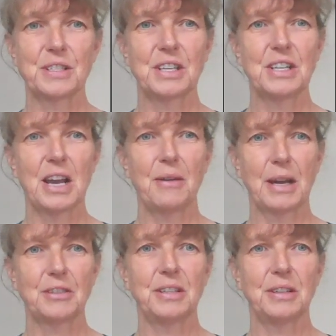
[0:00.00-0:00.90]
to know
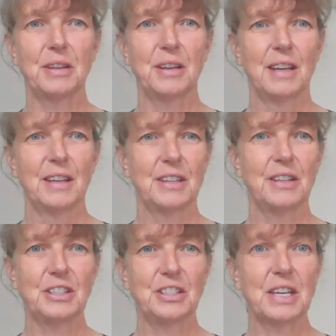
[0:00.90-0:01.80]
that
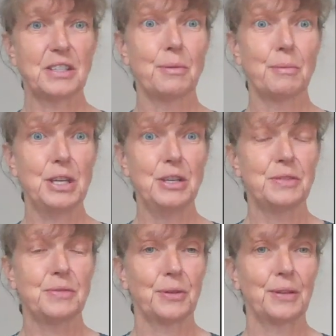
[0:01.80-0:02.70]
the test would be
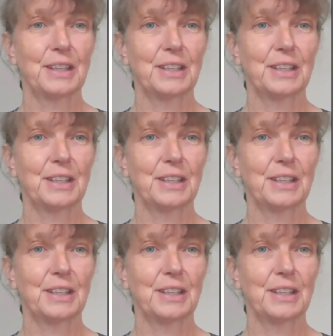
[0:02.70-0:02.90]
useful in